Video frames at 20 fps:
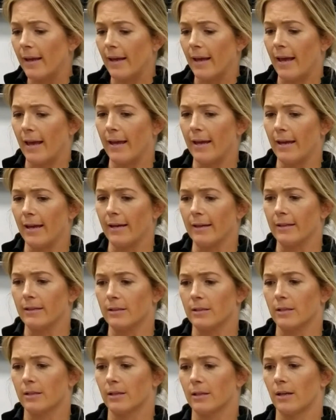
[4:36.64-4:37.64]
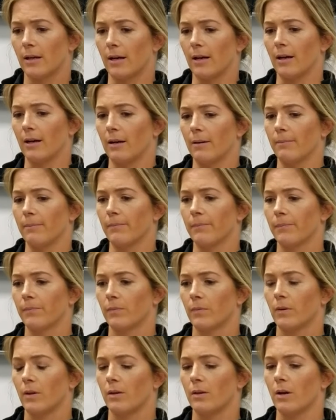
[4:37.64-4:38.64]
And
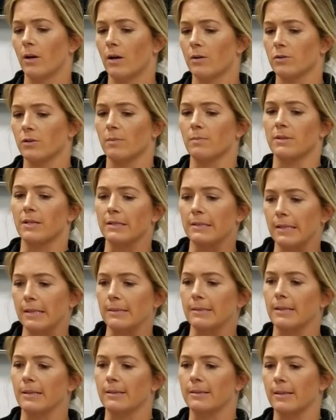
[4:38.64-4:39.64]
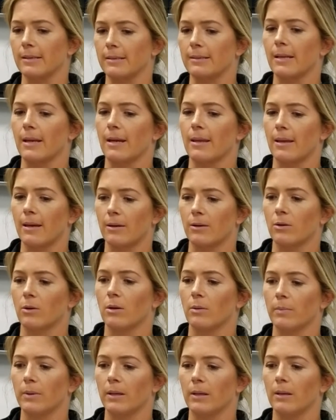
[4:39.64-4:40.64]
there are some statistics that say that you
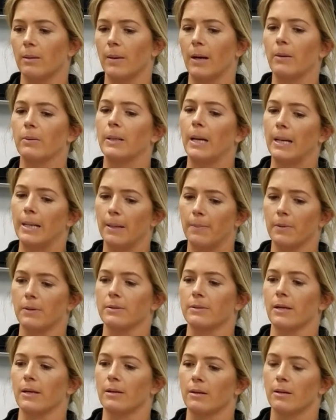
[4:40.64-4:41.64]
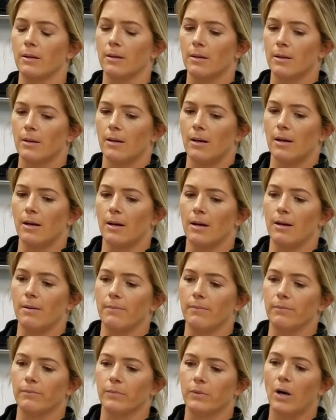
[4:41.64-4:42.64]
can be about 90%
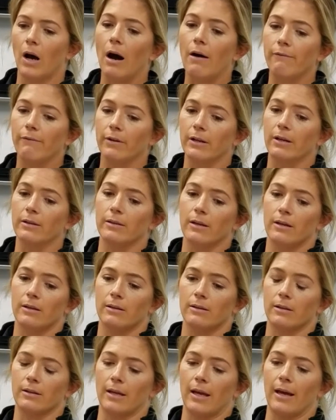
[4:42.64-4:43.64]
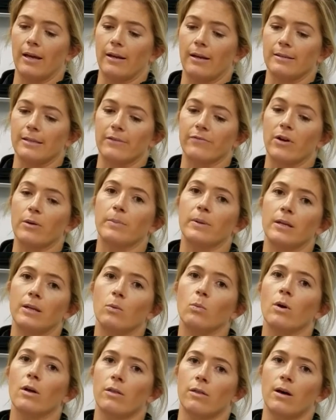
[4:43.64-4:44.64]
confident that the cat has
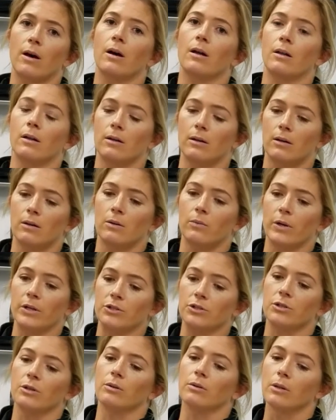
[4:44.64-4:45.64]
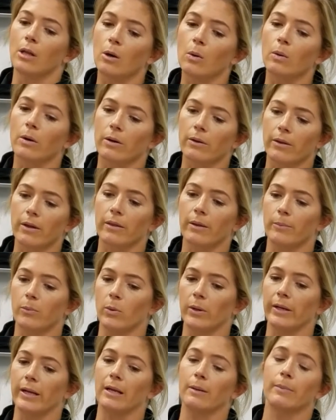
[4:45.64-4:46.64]
FIP with a ratio lower than the
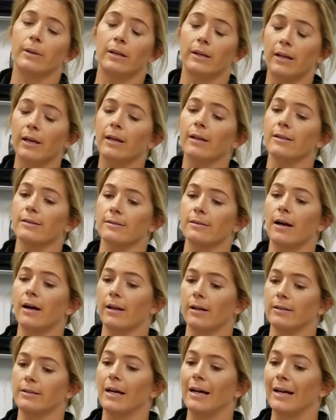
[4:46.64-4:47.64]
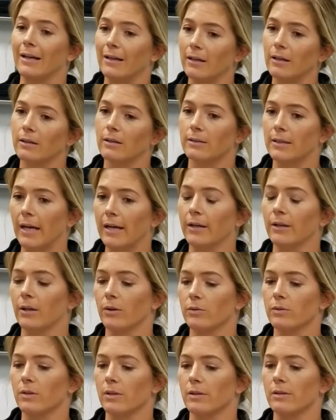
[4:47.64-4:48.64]
0.8, but again, it's not a
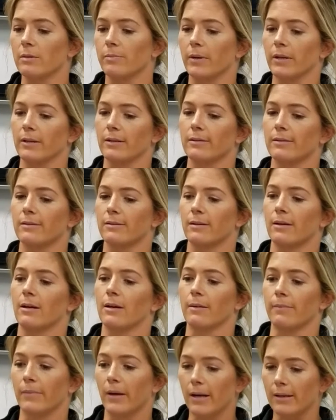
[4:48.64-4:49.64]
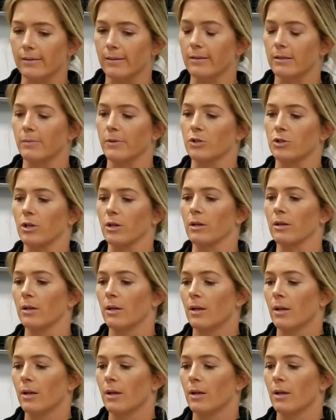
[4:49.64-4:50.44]
diagnosis, but it's a suspicion.